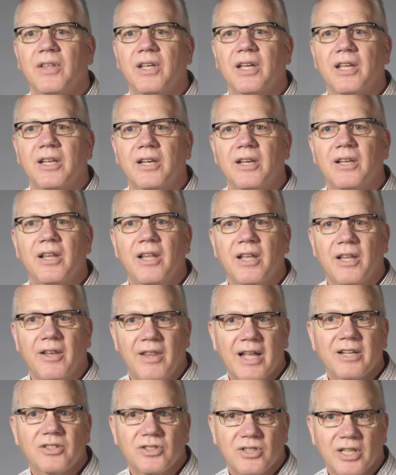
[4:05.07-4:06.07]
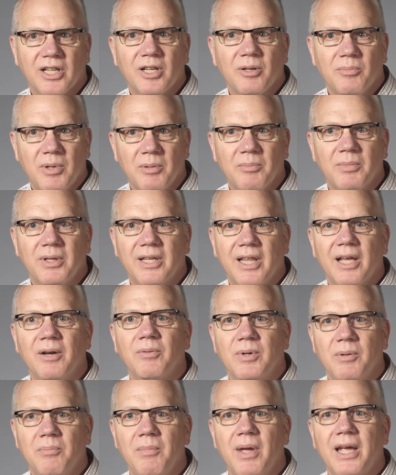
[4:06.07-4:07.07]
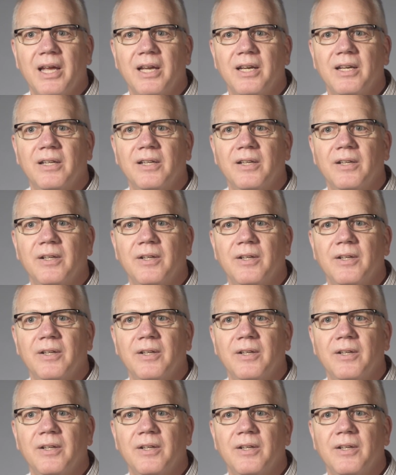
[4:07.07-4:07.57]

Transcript: And, and that's the commitment that we made.